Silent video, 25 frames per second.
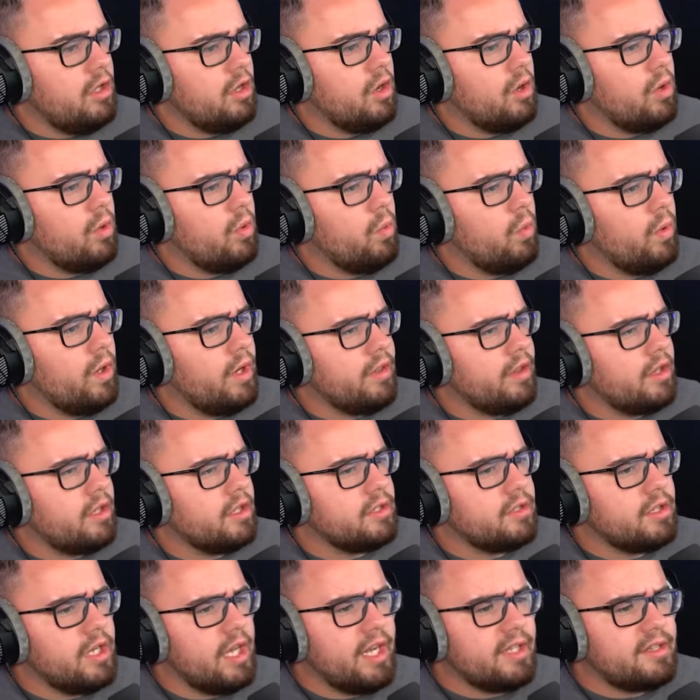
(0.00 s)
Yo, where
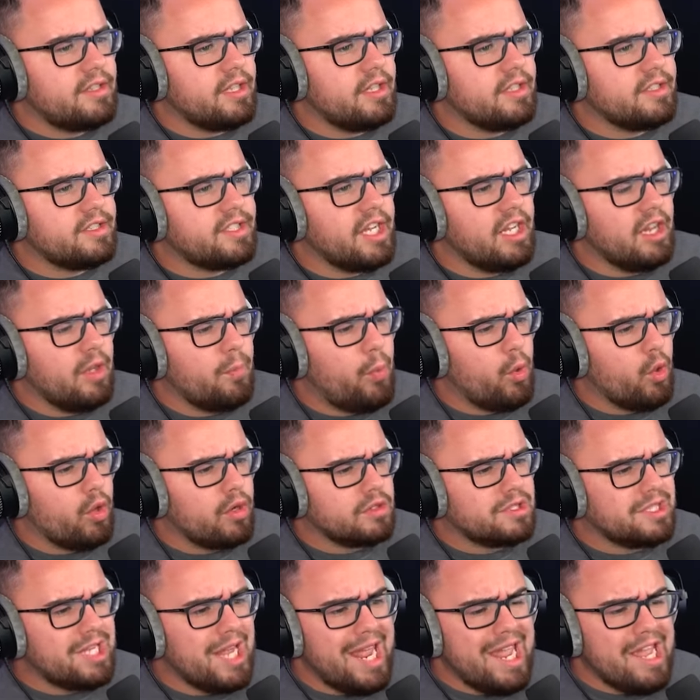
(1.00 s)
the heck did the
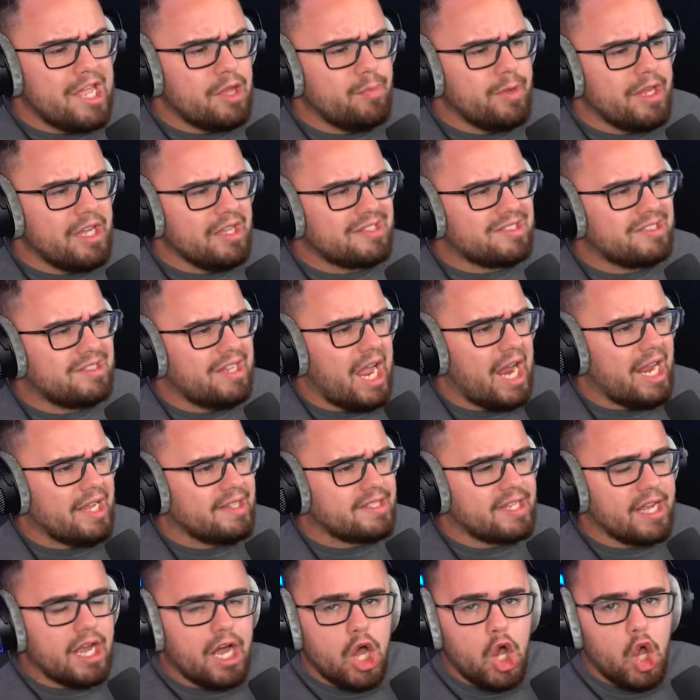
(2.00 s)
teleporter take me? It's
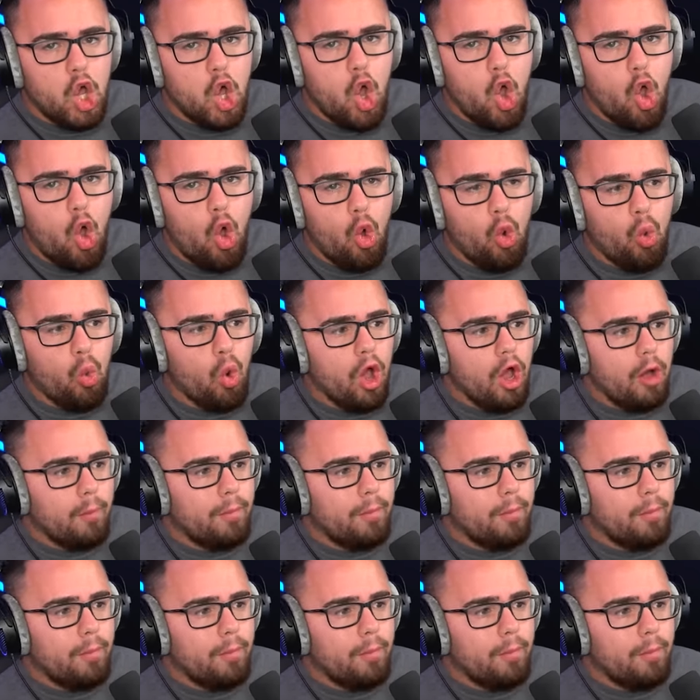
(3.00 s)
night. Oh,